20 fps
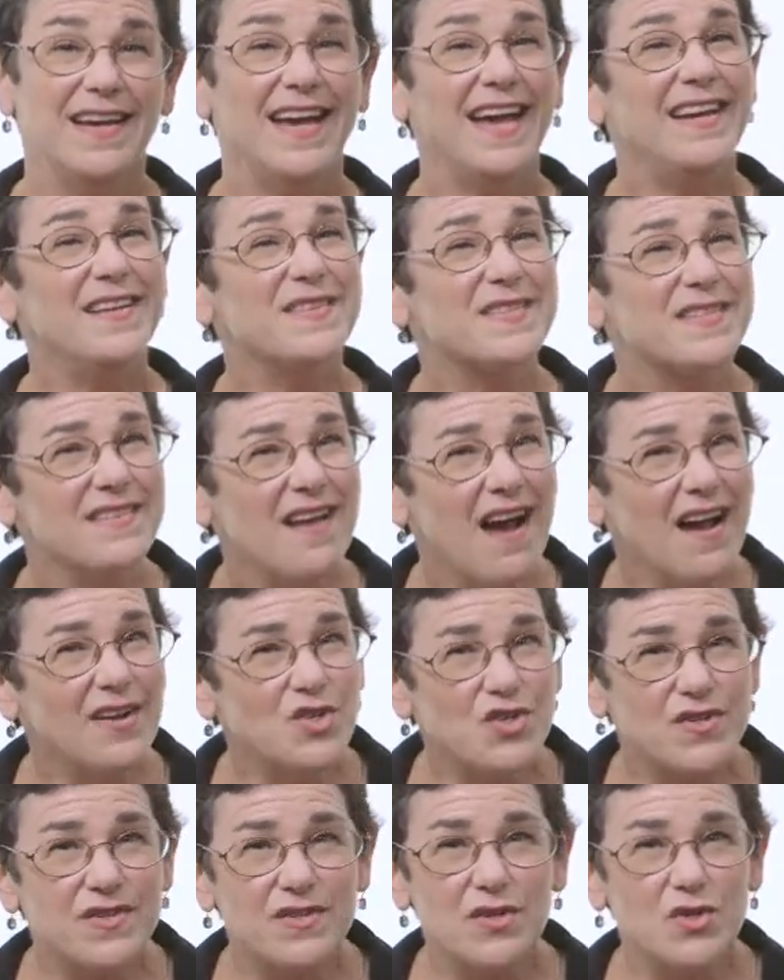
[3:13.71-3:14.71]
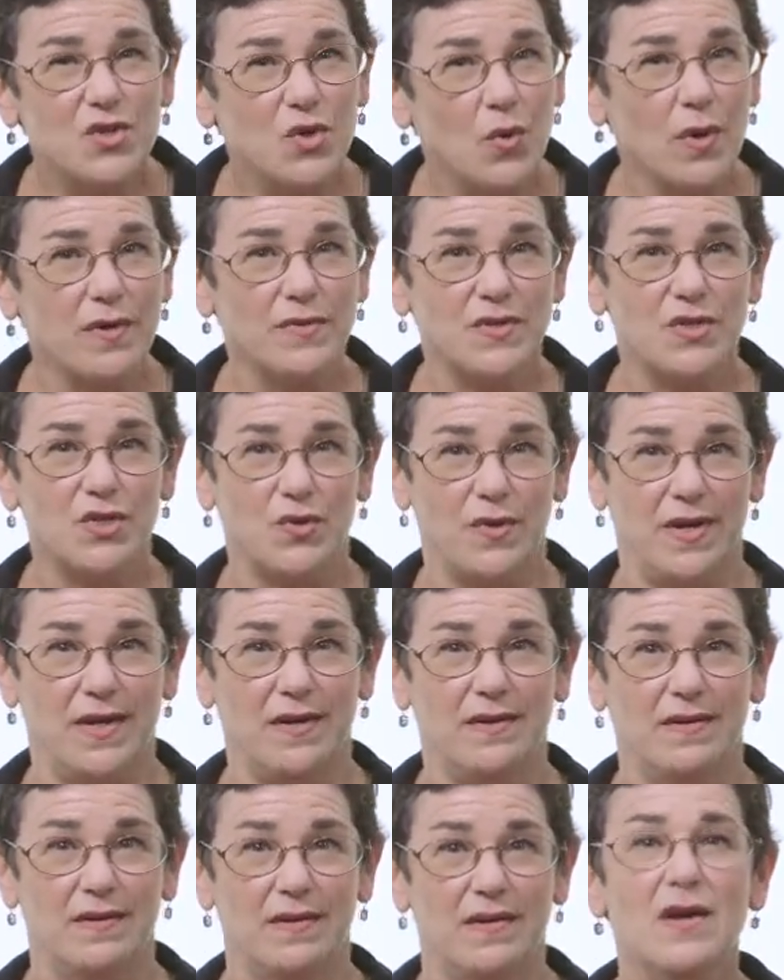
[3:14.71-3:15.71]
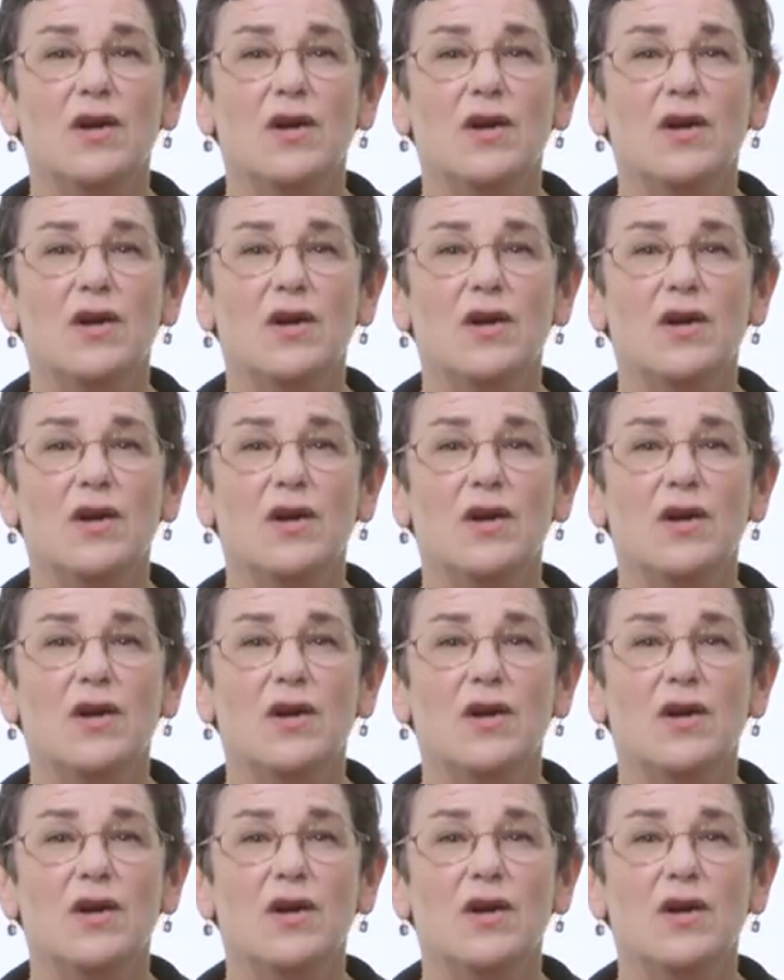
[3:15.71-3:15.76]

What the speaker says: and it's not just a torts trick.